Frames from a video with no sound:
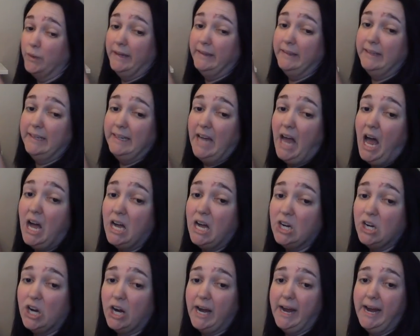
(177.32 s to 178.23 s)
really
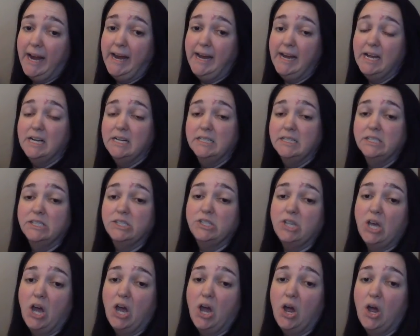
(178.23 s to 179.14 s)
hungry,
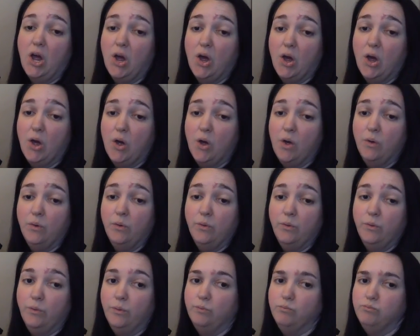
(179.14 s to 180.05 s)

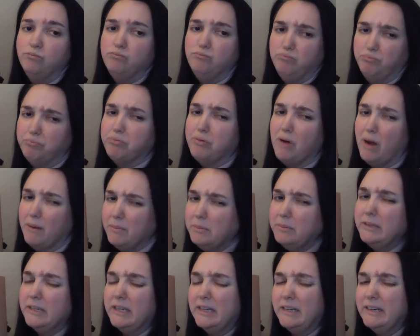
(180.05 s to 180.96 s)
so
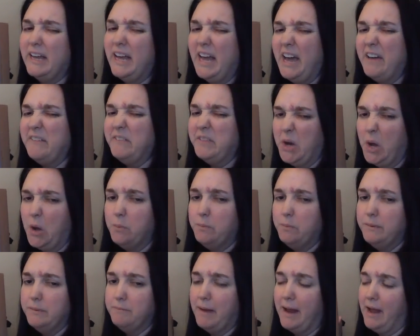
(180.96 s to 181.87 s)
probably going to have an
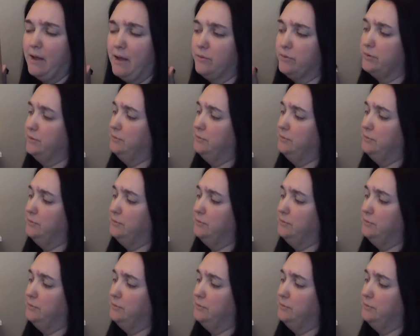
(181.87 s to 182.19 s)
open mouth.